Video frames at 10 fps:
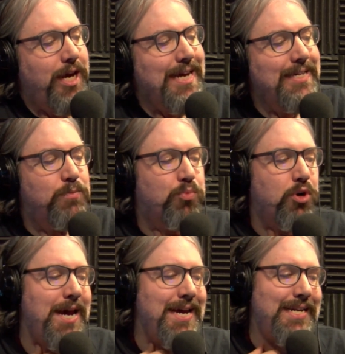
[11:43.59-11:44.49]
against
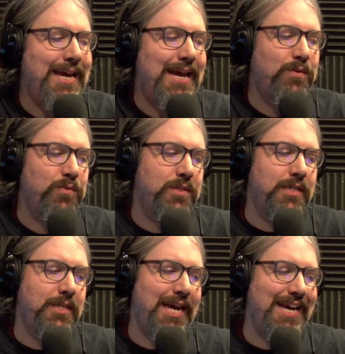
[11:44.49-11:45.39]
Bryan
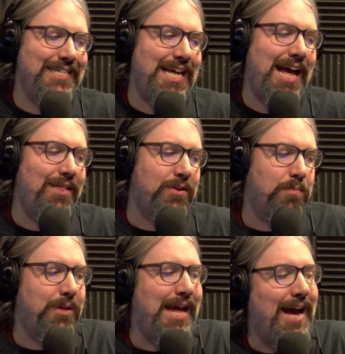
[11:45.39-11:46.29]
Danielson and Tyler
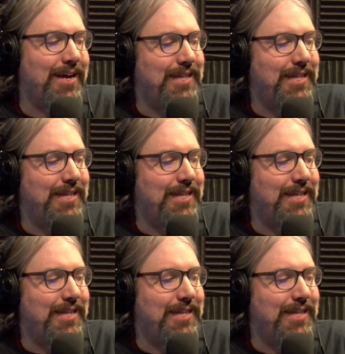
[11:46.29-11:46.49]
Black.